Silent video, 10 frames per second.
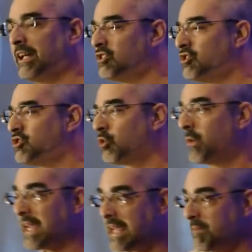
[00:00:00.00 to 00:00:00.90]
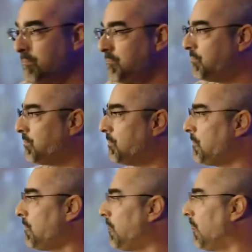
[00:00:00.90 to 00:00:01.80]
extreme?
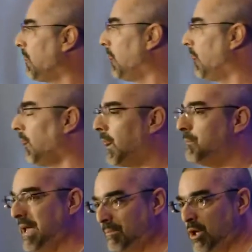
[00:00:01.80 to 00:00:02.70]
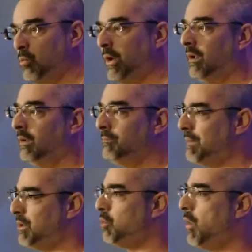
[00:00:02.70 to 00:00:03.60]
Maybe you will,
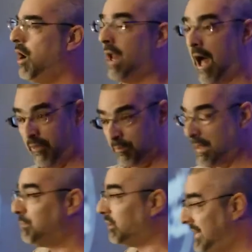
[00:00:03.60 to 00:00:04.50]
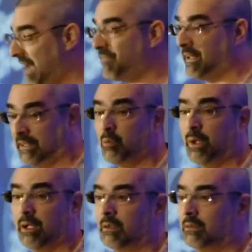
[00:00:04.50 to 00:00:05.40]
maybe you won't. Other people definitely
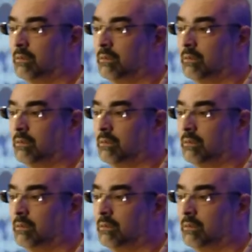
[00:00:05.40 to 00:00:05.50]
will.